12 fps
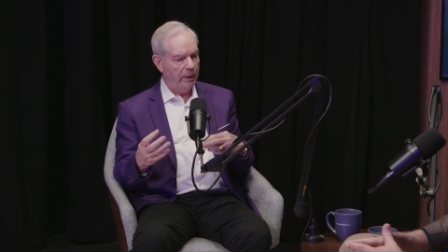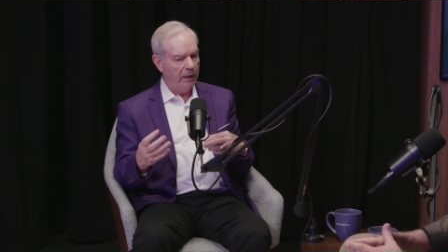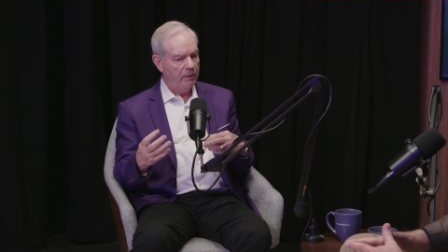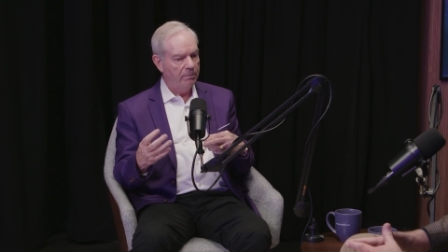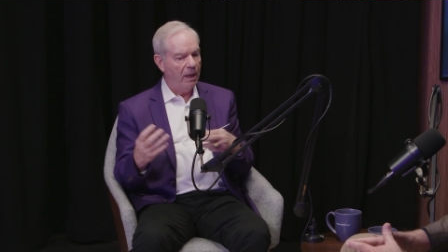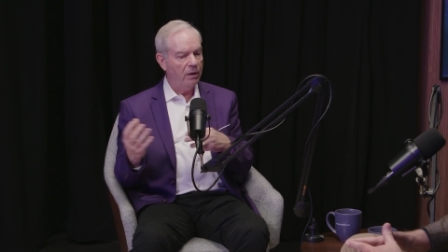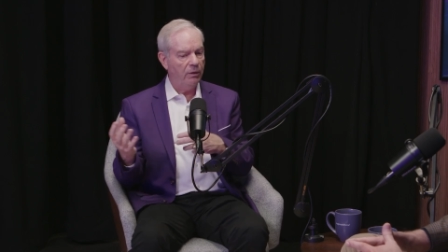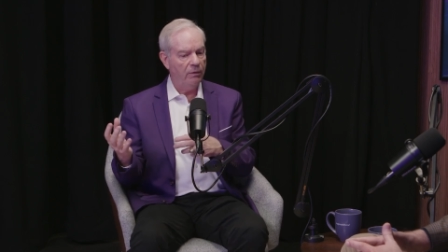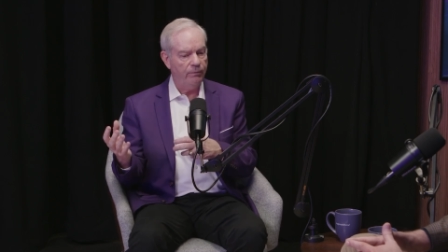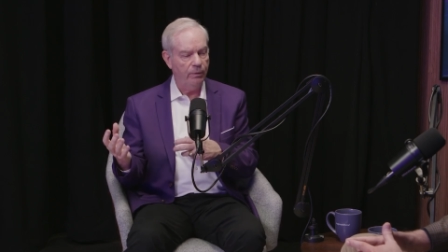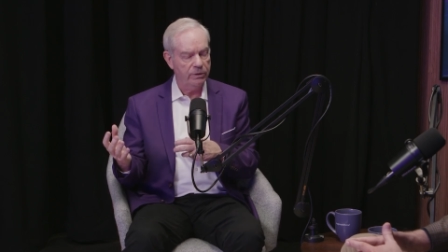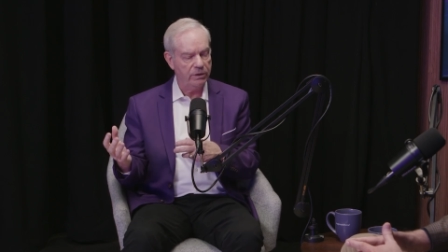
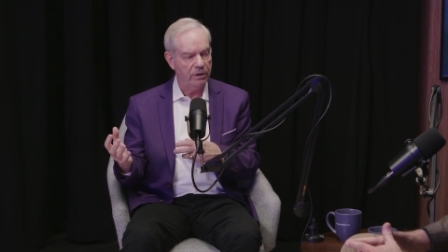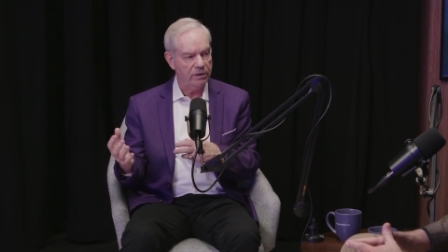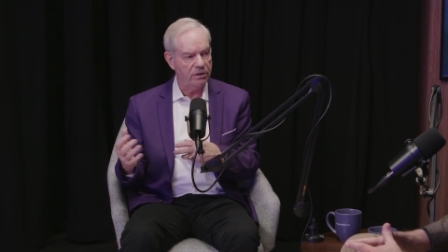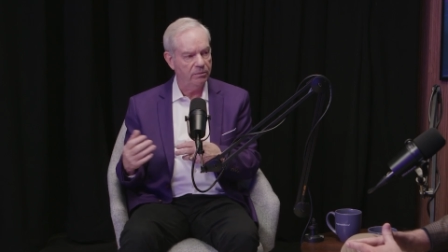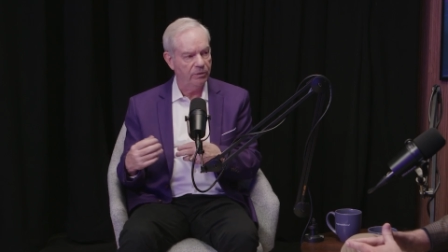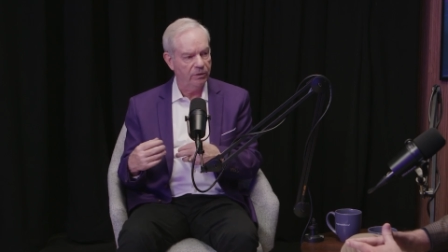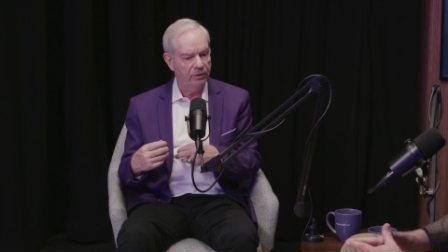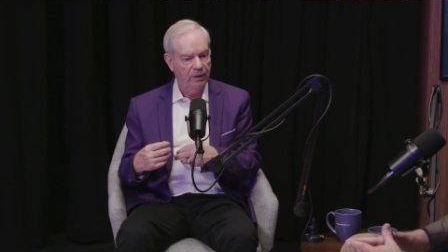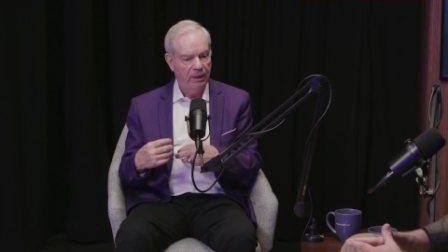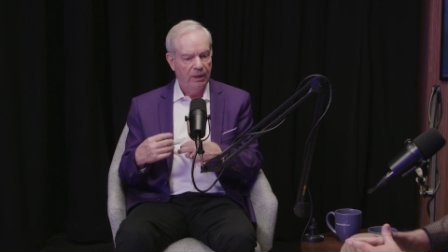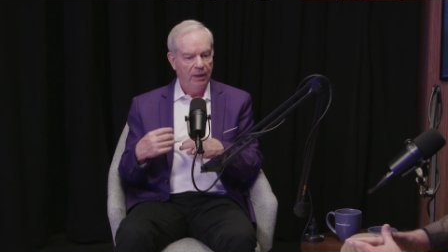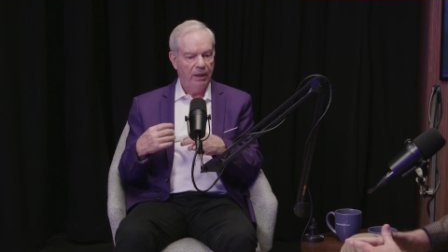myGroundForce customer
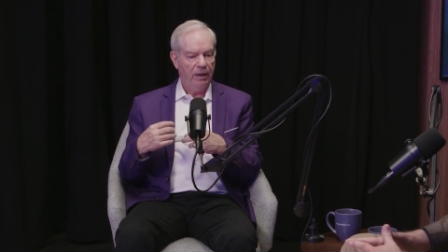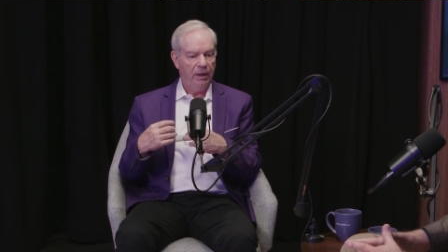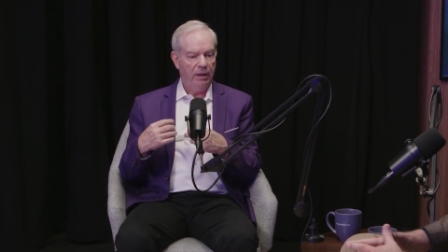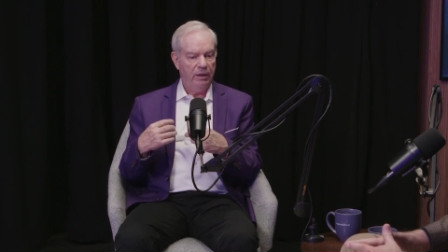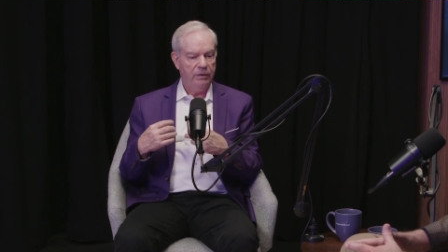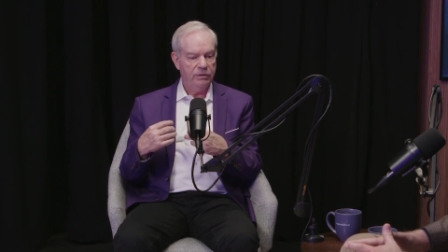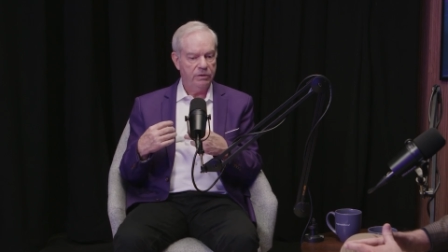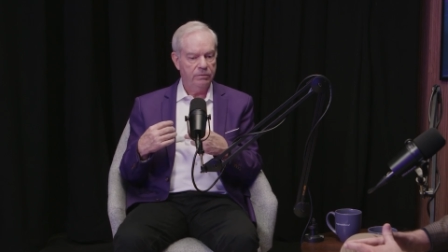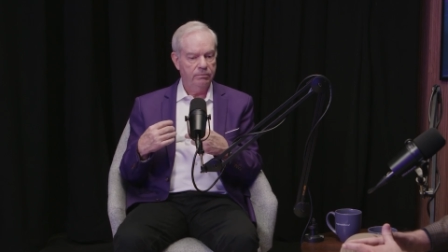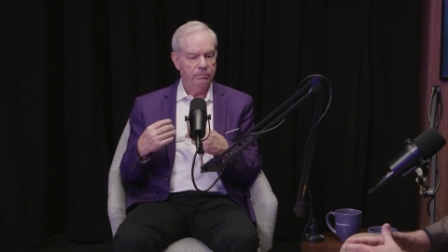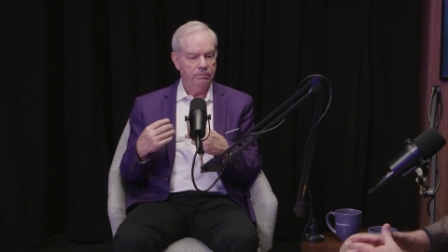has